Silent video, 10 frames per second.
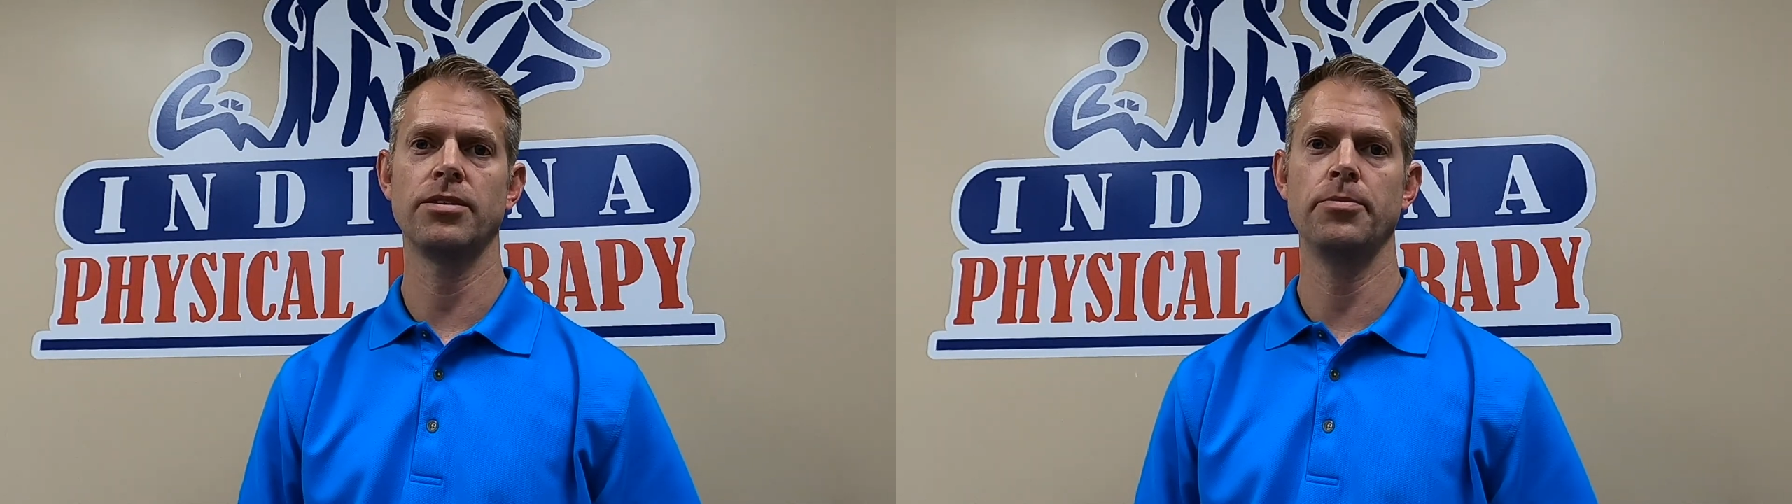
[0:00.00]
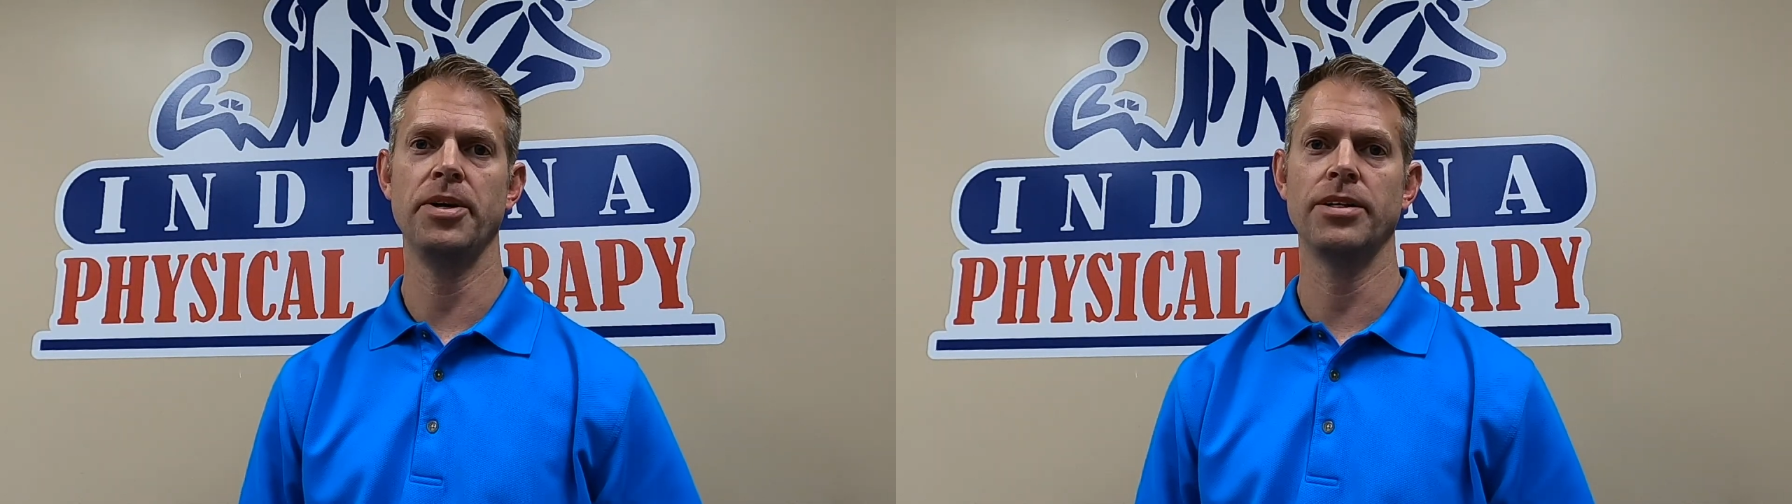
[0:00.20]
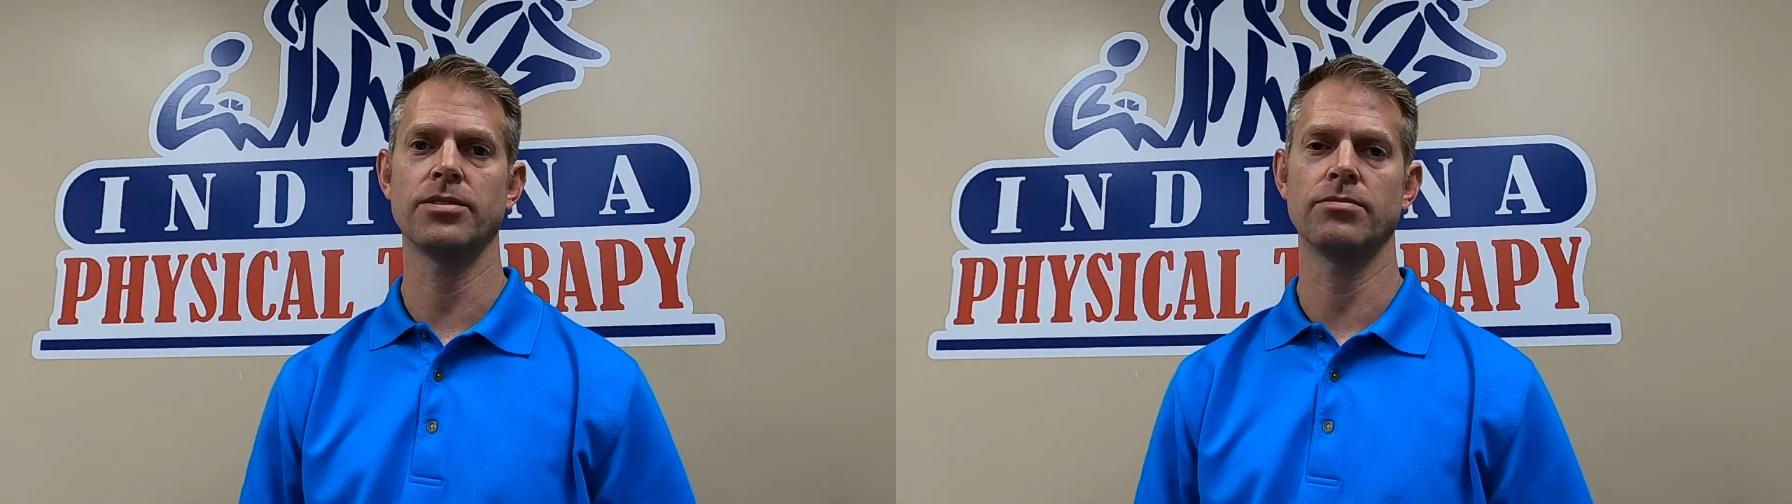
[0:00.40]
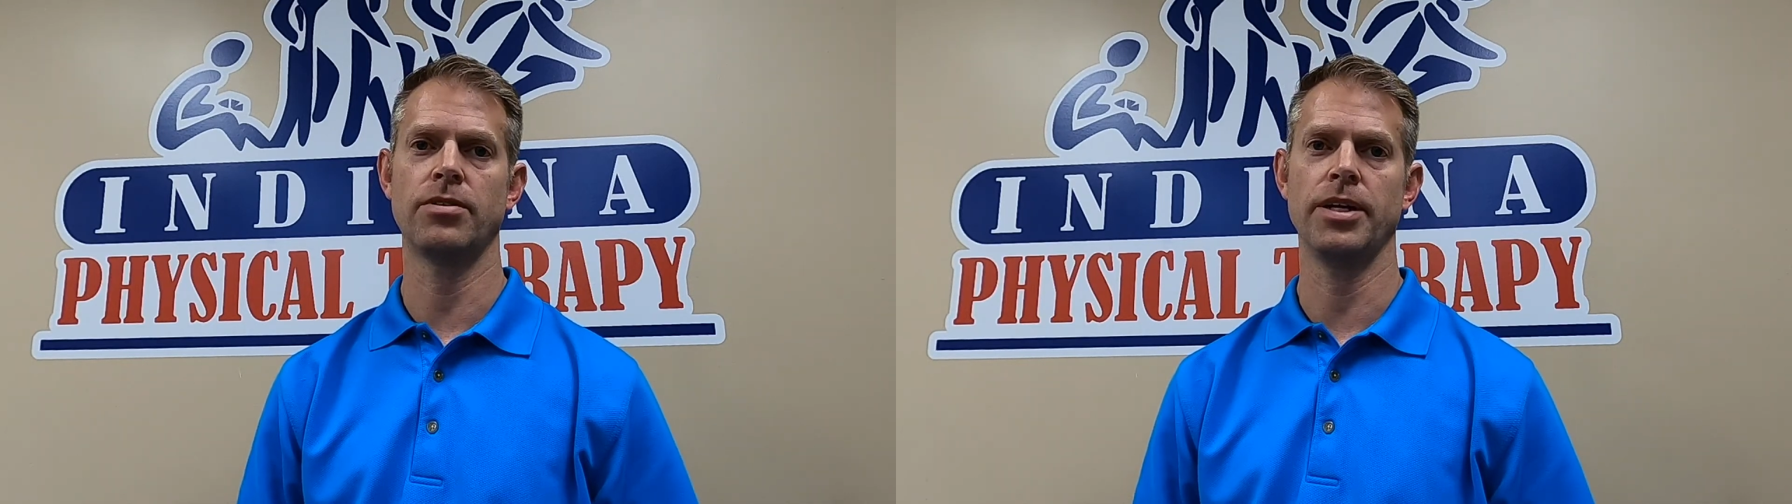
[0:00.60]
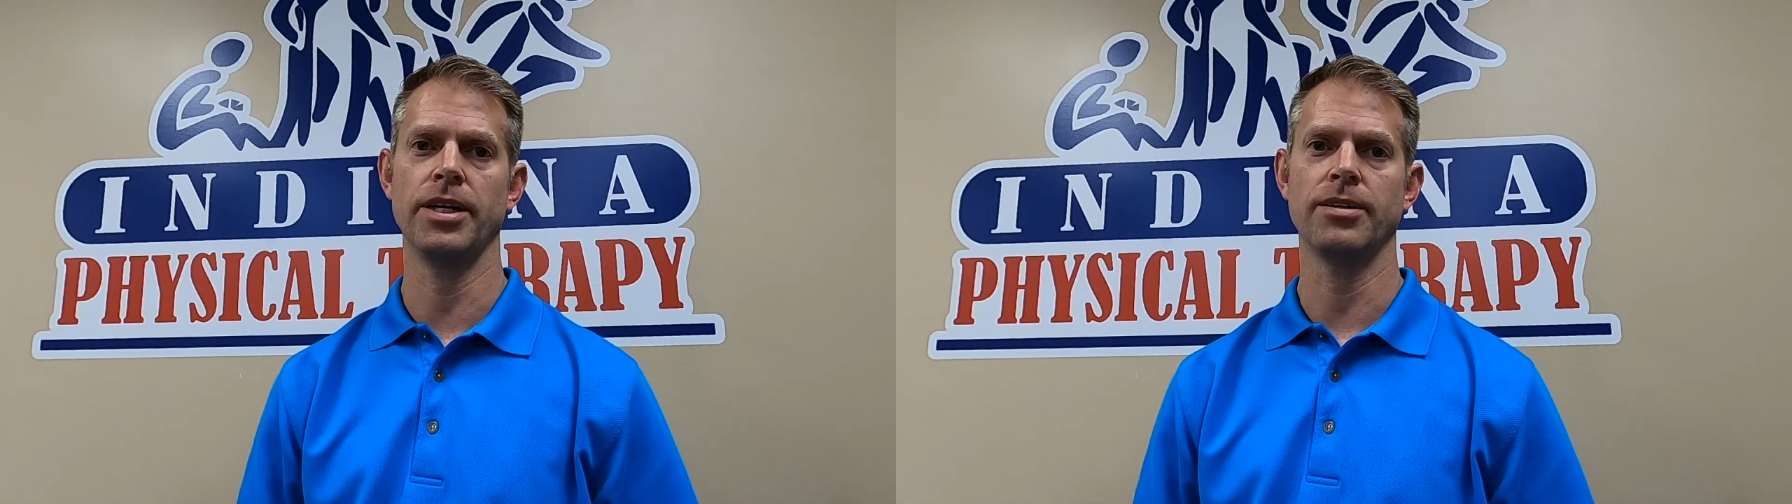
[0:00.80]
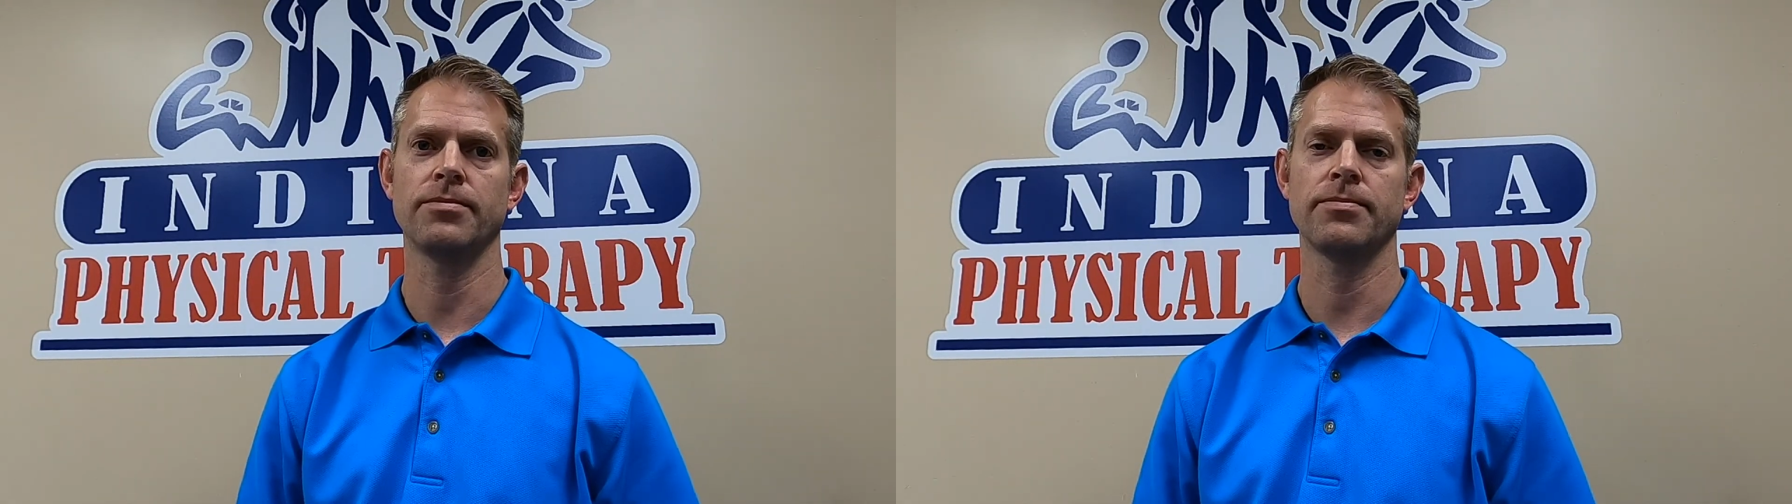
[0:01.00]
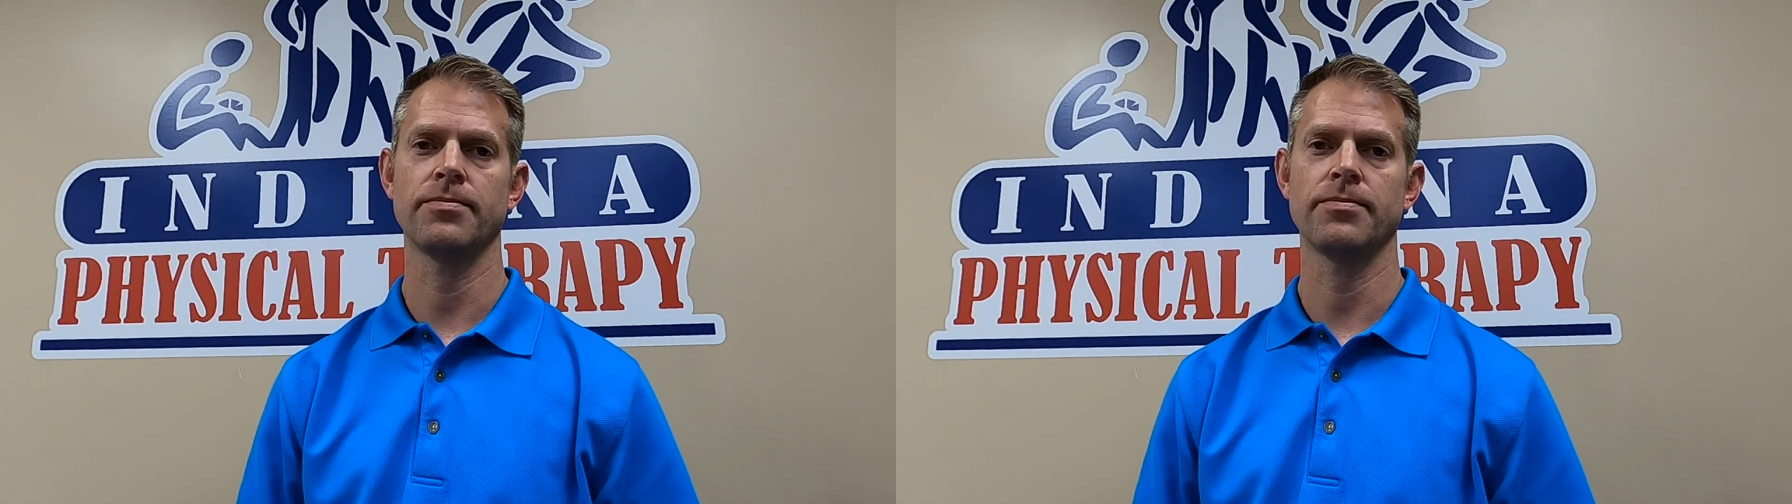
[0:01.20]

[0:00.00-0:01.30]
the demands of running.